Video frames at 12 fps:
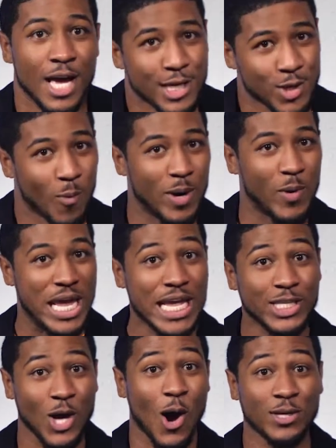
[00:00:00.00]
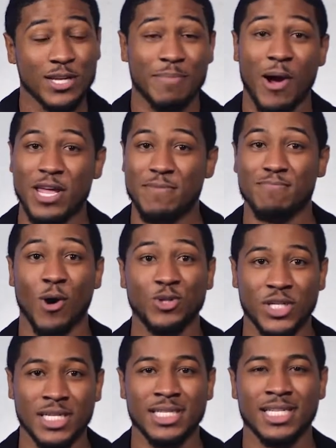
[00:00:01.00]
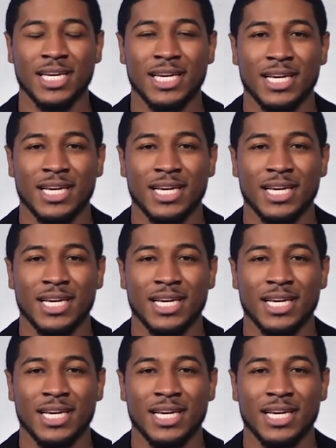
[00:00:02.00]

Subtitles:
So when he talks about emotions,